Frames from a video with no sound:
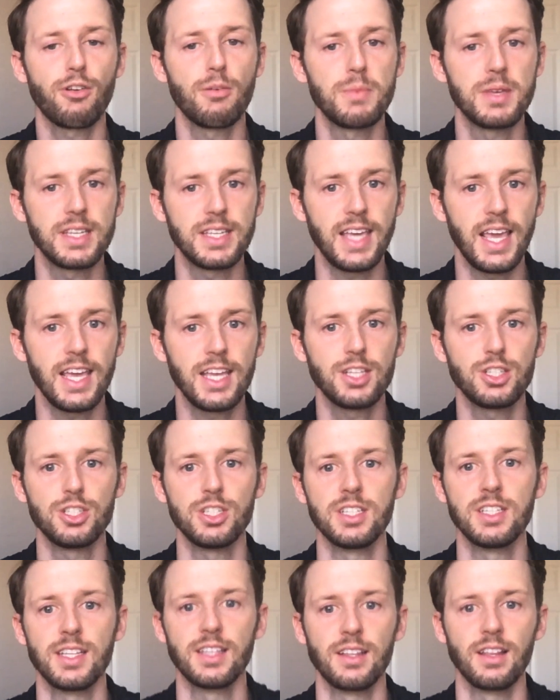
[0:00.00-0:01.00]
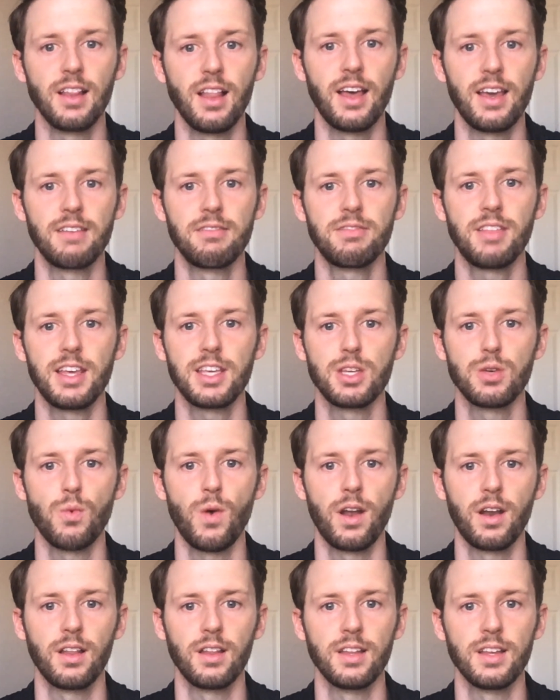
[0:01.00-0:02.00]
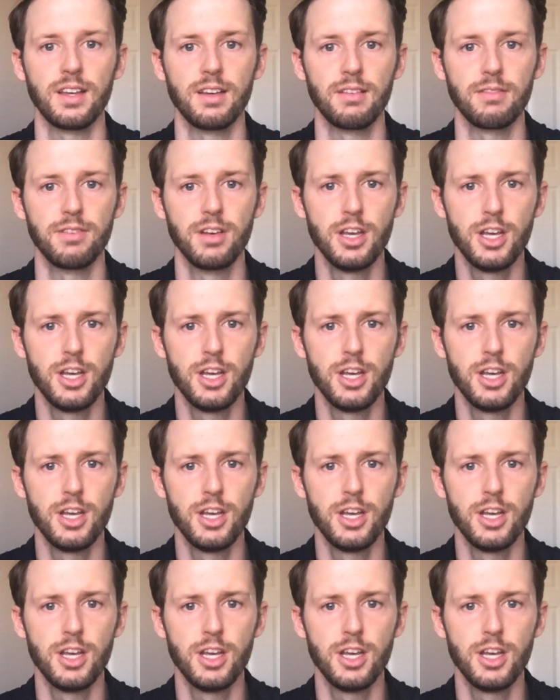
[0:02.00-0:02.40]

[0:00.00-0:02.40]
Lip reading: engaging in the life that you want to live.